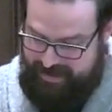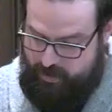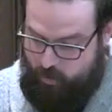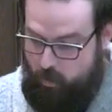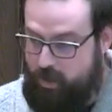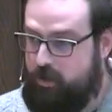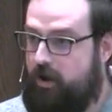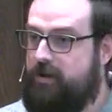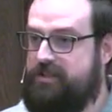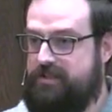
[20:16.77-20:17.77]
what
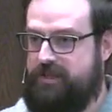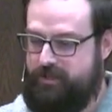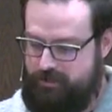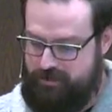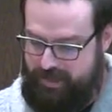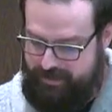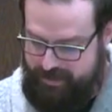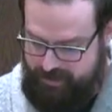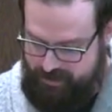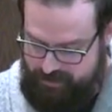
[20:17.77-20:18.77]
causes issues like
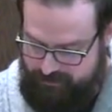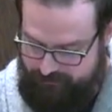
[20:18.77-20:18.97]
this,